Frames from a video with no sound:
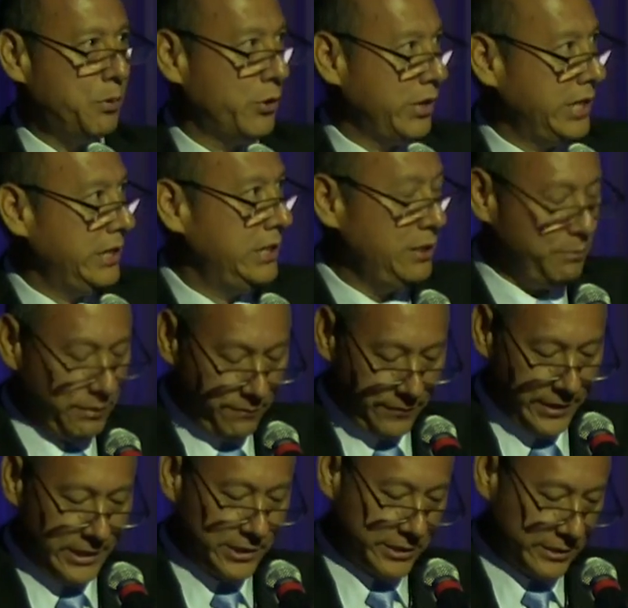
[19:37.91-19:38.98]
Aborting a human
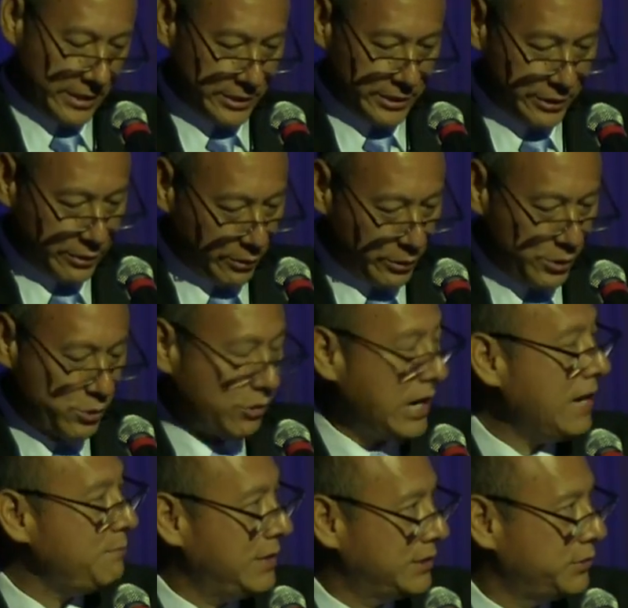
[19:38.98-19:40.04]
fetus in its third
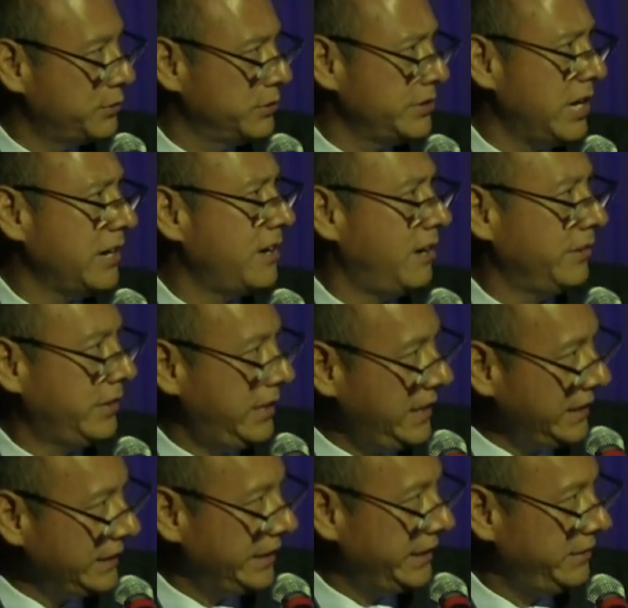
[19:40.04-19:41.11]
trimester is not called
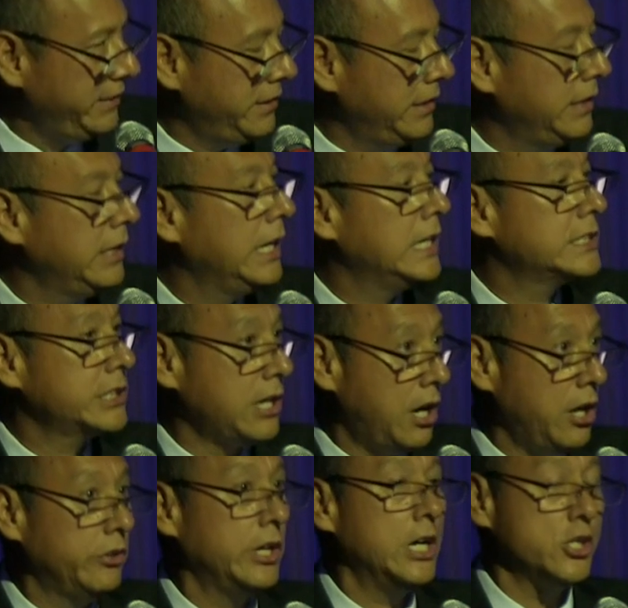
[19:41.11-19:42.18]
killing, it's
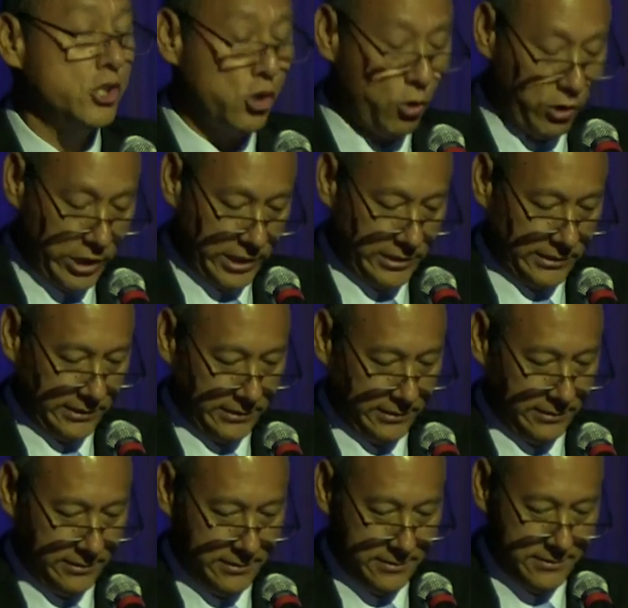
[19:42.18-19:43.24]
called a choice.